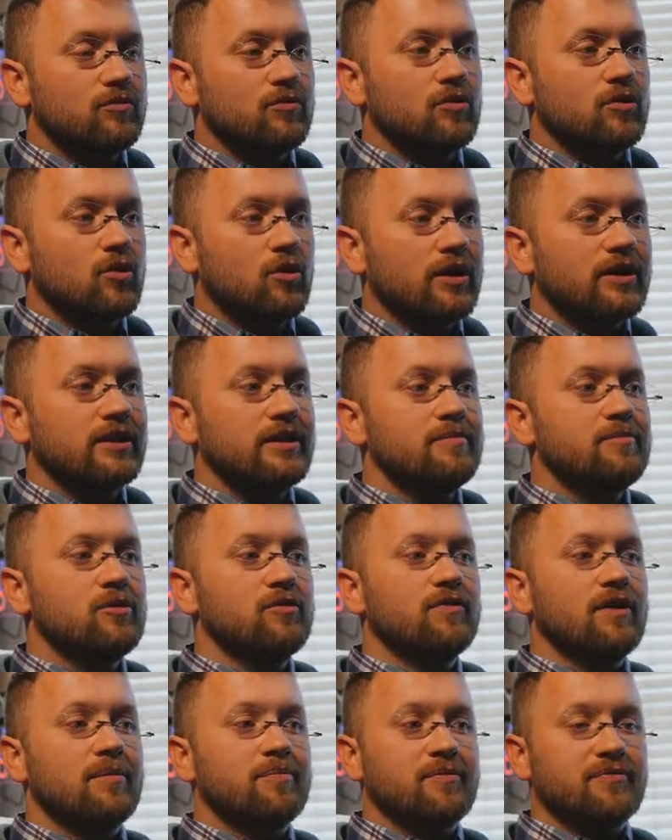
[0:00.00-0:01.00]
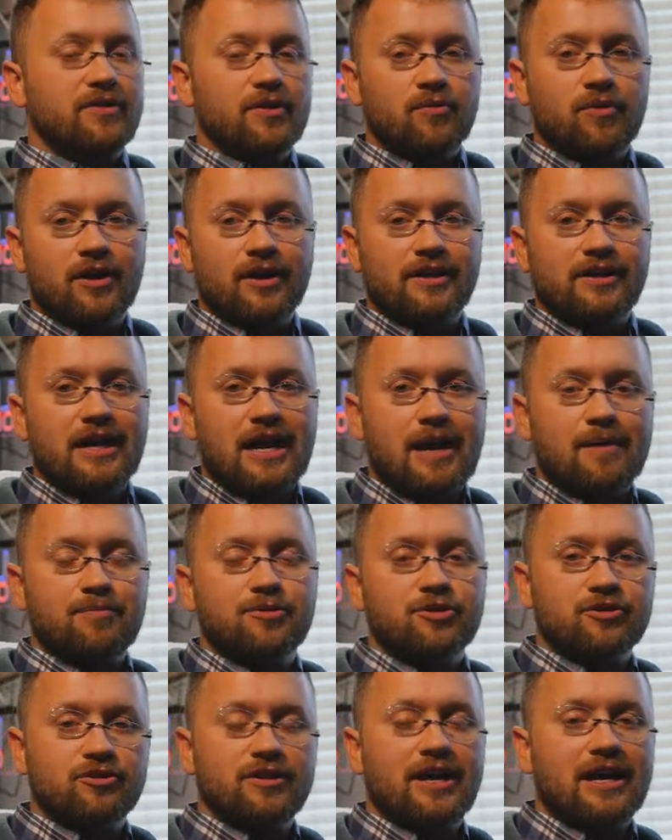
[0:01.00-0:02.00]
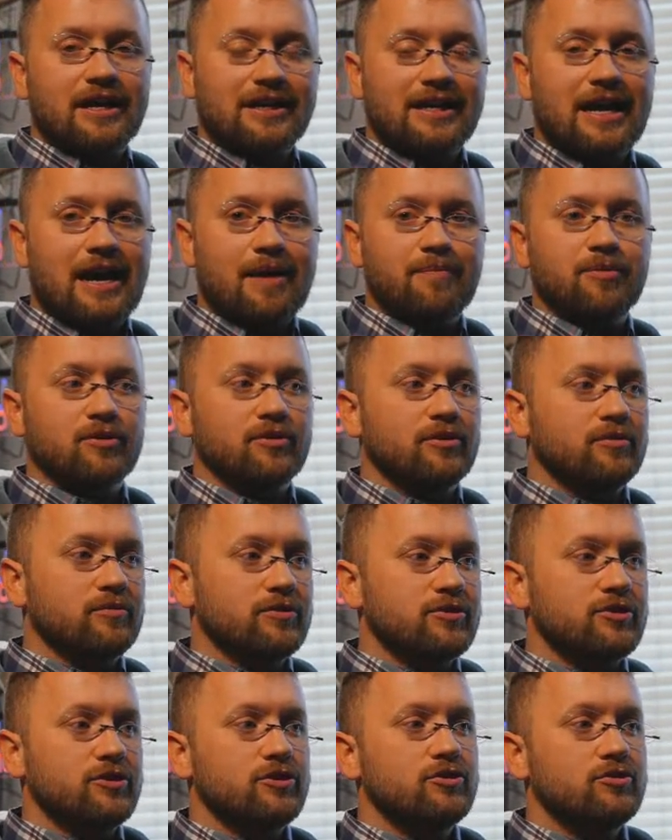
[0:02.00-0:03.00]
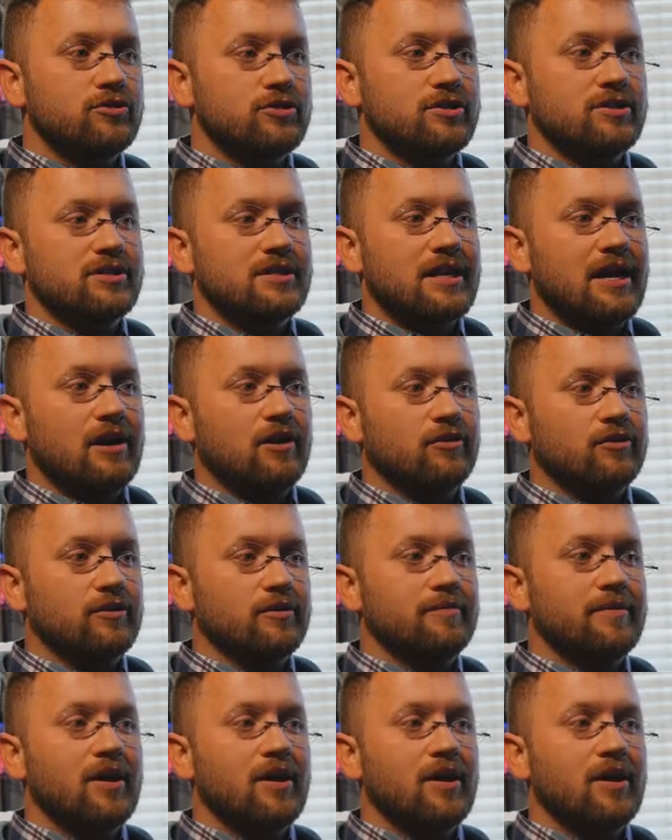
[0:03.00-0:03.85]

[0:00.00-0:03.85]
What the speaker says: quickly move up if they want to capture that capital that was used as an algorithm.